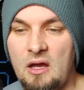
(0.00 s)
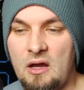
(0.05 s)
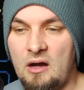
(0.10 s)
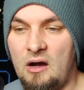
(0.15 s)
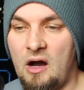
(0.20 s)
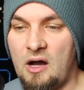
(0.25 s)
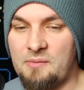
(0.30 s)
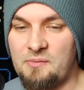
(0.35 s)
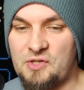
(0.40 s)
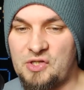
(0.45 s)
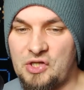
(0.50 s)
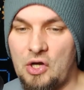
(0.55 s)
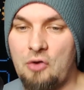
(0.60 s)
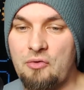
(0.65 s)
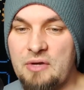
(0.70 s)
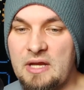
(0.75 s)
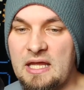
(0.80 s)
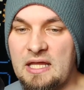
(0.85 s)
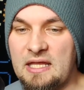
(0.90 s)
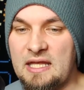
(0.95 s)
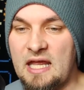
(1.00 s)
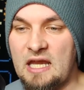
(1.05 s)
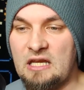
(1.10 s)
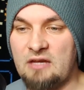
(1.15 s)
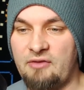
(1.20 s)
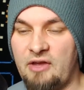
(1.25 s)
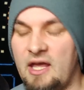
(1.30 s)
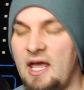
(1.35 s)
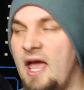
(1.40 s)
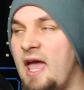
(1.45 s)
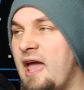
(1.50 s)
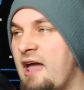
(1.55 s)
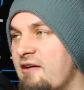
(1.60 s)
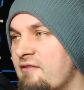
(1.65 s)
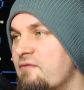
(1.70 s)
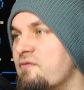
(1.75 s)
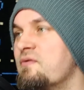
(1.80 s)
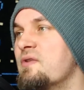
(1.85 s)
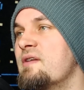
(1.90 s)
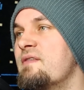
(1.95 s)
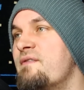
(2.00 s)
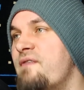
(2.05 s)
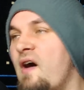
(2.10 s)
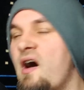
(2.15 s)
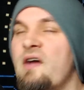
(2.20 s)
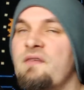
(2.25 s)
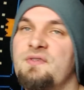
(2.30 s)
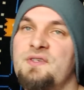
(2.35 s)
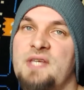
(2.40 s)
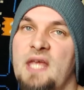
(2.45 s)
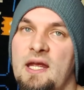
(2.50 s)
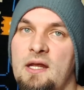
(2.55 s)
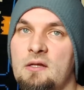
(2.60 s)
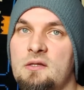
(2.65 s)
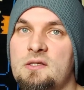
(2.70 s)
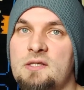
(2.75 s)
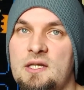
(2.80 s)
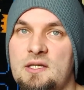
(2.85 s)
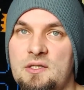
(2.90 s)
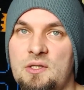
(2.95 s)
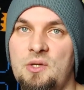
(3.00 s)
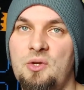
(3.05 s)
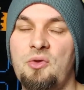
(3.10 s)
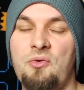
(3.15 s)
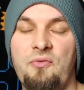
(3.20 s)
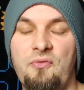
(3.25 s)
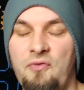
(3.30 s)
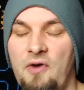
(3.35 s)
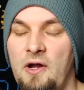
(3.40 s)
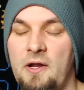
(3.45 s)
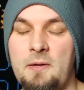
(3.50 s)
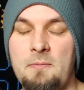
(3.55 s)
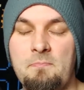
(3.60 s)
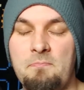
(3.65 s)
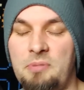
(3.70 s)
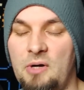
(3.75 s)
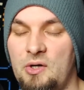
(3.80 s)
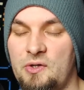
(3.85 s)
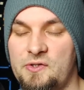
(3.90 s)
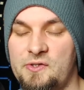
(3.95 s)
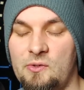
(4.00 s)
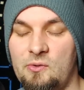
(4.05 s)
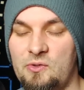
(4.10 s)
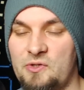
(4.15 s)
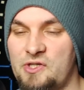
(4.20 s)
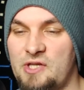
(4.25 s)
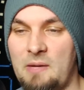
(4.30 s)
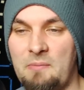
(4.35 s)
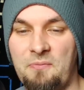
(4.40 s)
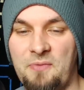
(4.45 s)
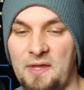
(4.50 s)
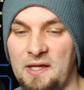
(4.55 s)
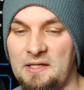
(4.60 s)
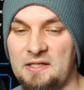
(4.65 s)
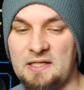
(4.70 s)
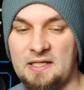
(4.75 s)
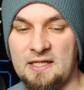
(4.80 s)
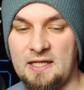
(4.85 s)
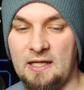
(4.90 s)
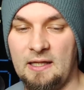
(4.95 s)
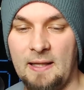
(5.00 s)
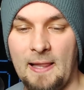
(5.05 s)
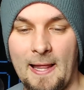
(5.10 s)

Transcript: I'm so near the end of it, every five seconds there's a new fucking boss or something to kill.